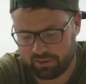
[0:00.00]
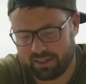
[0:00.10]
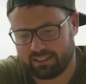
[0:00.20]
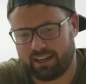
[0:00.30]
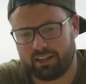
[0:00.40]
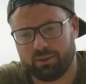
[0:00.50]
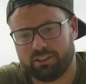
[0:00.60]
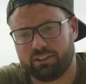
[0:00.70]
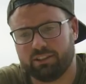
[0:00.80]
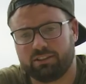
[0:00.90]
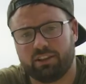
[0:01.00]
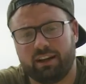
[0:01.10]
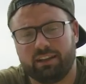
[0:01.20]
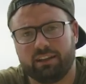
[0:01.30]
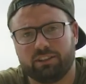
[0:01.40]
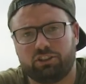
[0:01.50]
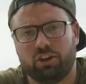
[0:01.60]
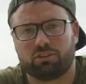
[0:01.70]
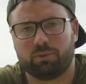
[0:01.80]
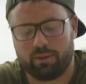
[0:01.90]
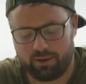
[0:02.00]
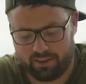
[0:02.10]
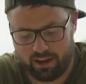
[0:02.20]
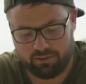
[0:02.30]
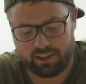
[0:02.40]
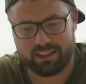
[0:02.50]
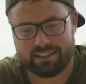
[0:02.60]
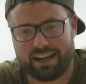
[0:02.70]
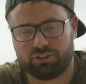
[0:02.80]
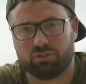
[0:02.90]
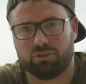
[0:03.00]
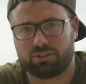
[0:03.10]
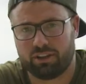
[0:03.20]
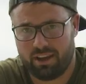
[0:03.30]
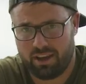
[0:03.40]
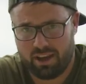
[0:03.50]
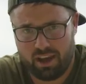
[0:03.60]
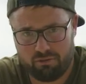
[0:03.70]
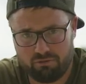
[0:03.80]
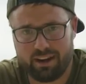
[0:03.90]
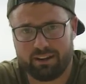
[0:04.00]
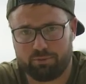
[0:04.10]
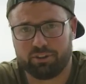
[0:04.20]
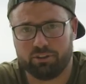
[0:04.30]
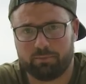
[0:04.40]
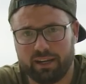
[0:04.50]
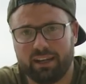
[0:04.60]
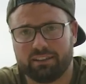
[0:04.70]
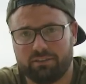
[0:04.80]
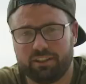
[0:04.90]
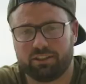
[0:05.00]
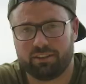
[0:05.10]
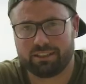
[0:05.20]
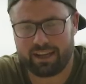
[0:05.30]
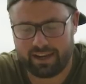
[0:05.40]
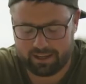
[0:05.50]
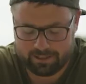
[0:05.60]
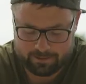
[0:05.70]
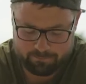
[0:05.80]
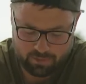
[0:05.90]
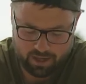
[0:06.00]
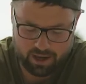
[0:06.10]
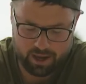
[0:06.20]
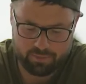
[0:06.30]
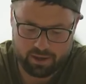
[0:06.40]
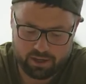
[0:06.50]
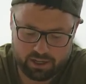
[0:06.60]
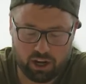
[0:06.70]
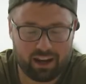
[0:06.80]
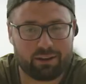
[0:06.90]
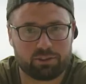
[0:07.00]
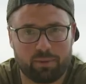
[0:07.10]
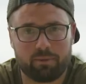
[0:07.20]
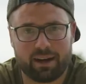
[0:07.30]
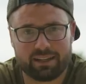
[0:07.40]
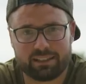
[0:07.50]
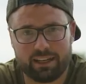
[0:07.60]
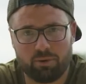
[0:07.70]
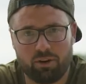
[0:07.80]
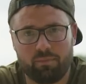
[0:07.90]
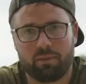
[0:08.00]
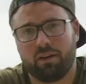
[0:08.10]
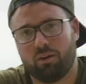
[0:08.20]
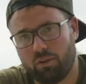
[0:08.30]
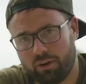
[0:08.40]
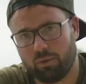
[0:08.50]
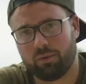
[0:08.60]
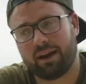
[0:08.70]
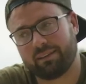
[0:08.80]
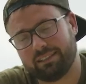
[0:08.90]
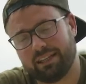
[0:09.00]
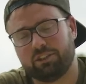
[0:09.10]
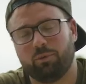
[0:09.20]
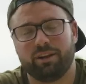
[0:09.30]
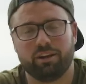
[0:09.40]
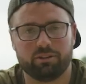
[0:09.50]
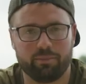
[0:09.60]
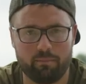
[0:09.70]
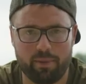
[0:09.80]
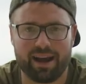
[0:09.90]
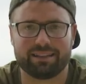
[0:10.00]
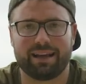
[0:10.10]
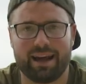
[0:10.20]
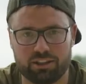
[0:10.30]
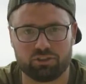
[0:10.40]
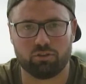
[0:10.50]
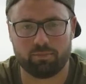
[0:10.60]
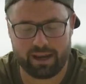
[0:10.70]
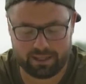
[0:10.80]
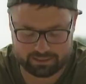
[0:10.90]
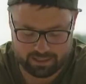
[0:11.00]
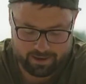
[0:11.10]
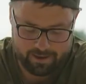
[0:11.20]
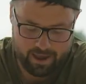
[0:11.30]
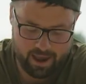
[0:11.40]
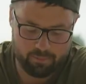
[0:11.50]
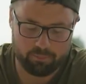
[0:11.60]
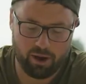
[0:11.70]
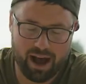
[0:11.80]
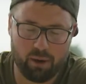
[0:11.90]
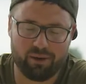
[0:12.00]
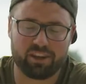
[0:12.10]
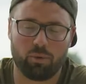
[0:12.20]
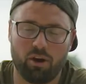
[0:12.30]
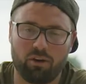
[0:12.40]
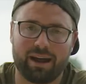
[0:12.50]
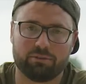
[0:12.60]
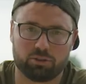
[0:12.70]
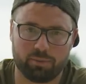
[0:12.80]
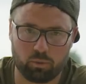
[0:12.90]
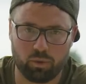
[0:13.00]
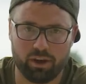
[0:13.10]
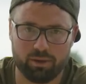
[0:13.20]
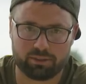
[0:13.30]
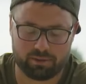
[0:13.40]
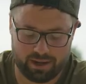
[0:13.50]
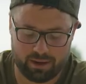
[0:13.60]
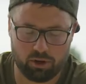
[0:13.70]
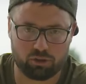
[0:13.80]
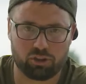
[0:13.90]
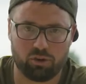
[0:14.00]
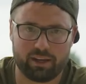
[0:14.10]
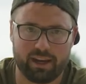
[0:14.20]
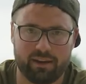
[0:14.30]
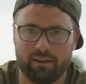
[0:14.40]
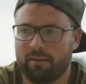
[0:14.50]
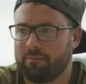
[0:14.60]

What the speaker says: think it's any coincidence and any shock to anybody that over the years naturals have really produced big hits of fish on this lake. You're not allowed to spod maggots anymore, although like this session we've been using them in bags and as hook baits, but however you are allowed to spod worms, and I'm not talking